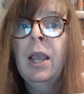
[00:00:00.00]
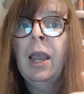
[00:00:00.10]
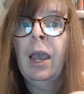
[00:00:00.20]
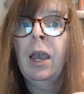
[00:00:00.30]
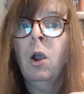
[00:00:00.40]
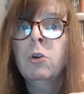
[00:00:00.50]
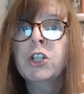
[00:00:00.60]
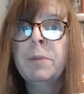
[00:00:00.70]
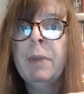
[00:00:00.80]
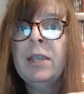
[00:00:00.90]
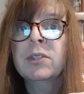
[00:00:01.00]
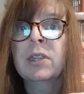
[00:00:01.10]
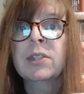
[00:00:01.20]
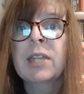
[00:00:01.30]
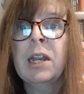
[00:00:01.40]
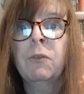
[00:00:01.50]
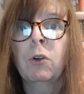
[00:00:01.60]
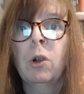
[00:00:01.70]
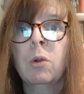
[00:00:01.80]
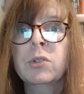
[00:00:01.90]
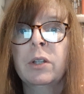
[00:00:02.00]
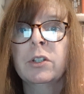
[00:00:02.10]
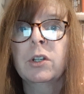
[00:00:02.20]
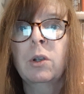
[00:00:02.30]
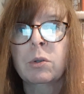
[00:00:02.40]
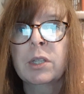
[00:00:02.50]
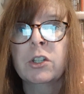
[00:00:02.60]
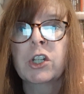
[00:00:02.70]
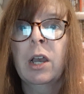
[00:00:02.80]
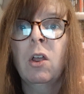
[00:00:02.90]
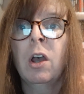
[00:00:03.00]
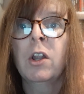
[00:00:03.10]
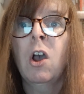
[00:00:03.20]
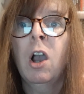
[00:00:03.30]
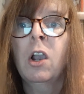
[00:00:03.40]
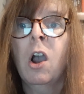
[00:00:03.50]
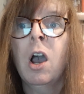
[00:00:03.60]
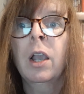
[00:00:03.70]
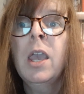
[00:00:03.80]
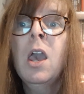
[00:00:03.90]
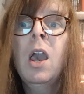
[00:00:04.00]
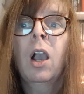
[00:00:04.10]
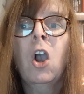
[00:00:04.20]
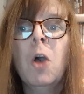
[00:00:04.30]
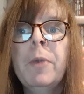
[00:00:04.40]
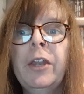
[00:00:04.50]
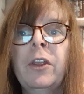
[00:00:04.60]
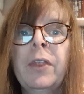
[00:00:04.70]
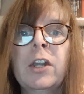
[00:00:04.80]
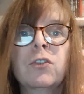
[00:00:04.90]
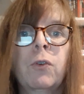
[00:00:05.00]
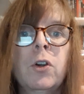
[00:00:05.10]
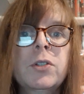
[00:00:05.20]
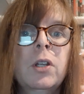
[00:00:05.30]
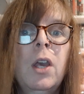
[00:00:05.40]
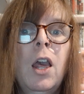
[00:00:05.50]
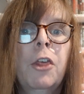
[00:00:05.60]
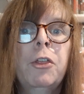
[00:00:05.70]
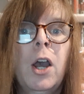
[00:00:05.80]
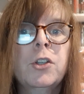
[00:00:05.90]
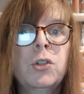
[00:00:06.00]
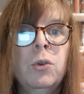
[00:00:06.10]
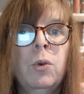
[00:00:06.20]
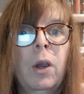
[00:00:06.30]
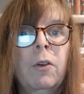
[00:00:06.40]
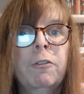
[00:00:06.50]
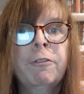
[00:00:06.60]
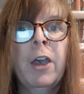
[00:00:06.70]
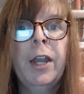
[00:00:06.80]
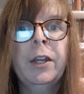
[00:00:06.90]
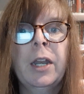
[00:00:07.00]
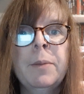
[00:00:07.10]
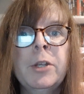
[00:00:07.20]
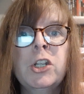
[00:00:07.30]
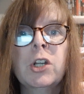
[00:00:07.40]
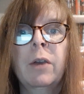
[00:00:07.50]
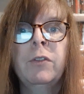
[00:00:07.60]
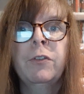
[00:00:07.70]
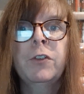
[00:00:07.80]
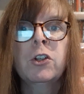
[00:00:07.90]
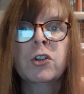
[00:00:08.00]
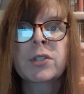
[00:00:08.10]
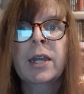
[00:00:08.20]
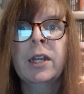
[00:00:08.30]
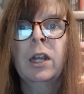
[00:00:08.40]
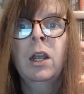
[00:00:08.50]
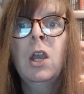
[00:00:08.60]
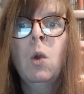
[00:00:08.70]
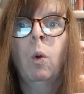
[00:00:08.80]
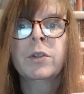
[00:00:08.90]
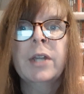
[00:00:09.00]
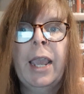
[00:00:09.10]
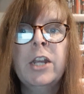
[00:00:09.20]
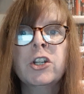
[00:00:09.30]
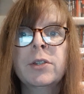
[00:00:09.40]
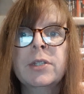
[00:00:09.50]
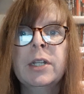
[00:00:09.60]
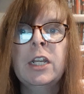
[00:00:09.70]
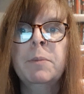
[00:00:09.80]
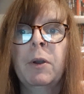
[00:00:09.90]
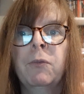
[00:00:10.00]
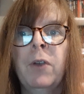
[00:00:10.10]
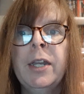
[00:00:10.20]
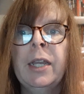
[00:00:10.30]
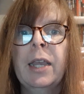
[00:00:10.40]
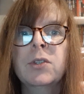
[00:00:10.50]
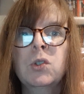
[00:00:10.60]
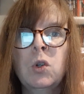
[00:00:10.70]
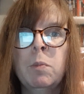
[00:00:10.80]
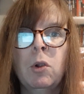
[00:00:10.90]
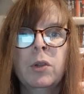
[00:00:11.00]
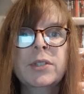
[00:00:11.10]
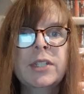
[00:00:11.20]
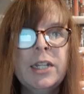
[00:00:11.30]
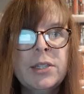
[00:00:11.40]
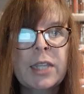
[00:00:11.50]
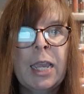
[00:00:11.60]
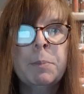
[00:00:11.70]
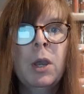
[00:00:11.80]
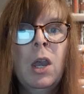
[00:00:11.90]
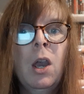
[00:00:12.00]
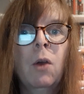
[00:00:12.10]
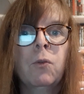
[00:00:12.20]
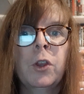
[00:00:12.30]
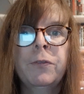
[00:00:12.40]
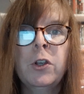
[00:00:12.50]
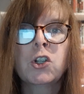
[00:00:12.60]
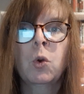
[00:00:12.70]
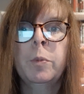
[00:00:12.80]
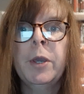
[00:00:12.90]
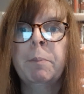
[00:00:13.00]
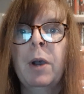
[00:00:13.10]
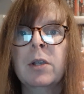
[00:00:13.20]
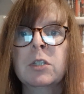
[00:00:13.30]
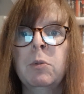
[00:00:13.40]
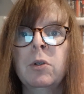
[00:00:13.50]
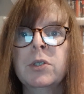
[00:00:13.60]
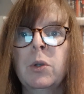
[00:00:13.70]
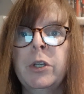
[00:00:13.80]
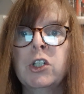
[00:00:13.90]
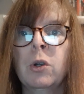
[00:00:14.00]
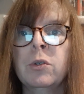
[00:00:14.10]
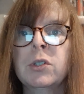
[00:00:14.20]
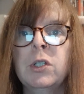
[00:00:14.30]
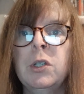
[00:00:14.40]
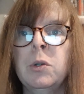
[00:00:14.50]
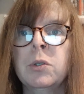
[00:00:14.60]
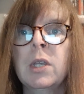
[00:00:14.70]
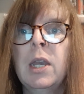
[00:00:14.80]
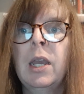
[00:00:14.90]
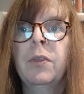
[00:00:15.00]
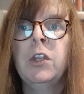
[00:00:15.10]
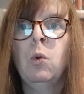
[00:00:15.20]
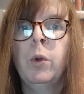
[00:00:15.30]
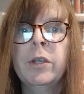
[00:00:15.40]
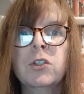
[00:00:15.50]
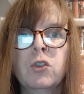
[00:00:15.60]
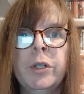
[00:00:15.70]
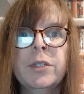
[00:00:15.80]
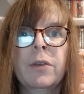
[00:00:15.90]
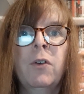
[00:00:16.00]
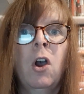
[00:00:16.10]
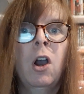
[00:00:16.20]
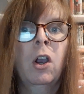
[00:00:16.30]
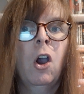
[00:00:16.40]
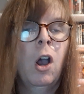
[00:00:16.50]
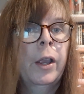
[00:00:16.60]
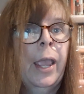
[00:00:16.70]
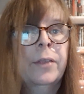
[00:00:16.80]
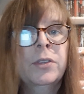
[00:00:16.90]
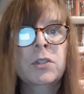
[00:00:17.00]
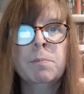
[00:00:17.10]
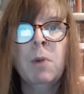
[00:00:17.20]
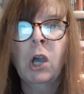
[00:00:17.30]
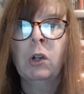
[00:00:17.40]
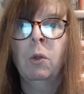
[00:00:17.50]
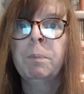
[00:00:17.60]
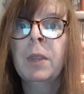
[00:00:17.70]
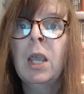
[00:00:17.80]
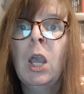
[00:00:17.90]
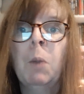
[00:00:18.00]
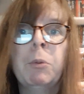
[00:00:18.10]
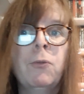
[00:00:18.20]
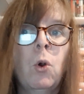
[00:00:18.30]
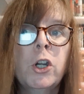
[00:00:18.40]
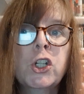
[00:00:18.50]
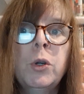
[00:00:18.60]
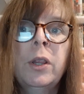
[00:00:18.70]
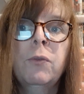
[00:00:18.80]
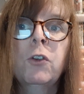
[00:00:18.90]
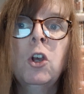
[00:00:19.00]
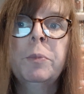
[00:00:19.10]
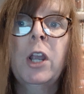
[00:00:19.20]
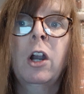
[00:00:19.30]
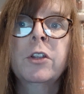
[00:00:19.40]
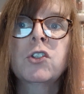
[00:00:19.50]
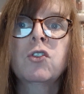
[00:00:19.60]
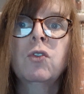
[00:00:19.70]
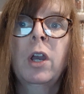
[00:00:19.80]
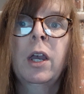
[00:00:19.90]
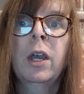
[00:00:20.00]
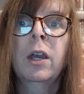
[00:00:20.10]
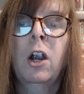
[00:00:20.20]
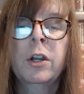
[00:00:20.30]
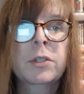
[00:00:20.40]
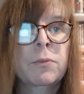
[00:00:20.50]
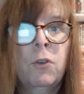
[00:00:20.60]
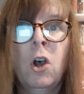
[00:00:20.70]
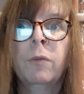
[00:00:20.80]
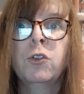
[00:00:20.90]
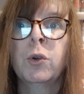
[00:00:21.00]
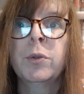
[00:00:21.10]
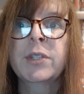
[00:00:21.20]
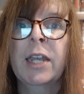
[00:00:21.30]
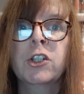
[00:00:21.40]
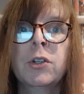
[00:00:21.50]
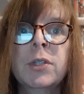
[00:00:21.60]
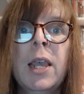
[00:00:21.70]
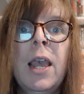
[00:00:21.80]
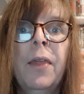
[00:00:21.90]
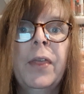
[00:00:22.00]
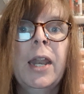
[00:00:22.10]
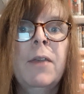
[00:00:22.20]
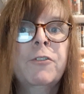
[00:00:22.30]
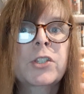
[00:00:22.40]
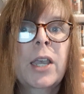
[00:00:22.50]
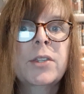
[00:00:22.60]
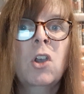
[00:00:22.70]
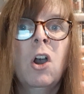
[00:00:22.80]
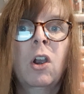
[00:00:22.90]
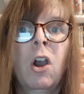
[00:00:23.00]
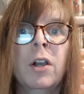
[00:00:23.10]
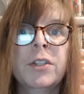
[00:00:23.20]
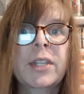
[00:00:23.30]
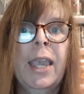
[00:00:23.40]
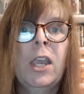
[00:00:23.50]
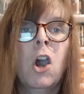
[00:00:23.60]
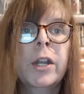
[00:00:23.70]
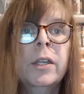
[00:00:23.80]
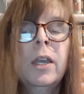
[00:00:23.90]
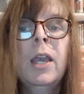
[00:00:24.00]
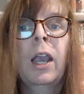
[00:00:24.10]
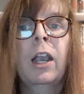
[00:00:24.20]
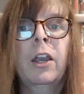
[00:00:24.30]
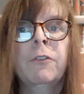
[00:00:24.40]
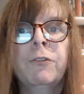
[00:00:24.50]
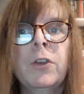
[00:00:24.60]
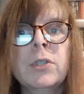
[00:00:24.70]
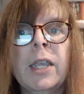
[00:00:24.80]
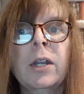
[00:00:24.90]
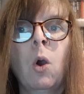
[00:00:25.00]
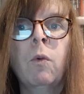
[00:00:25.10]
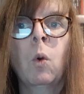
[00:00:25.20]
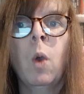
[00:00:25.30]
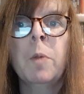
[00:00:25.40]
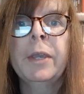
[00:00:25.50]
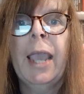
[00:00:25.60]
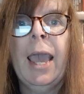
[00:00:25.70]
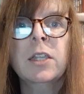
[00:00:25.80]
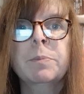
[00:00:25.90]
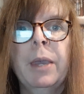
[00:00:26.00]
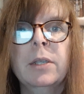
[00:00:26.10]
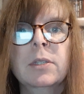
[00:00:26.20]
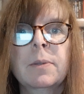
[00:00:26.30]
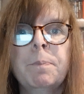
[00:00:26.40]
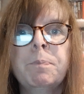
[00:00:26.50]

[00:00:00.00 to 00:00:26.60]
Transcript: Oshii based the setting for Ghost in the Shell on Hong Kong, commenting that his first thought to find an image of the future setting was an Asian city, but finding a suitable cityscape for the future would be impossible, so he chose to use the real streets of Hong Kong as his model. Before shooting the film, the artists involved drew sketches that emphasize Hong Kong's chaotic, confusing, and overwhelming aspects.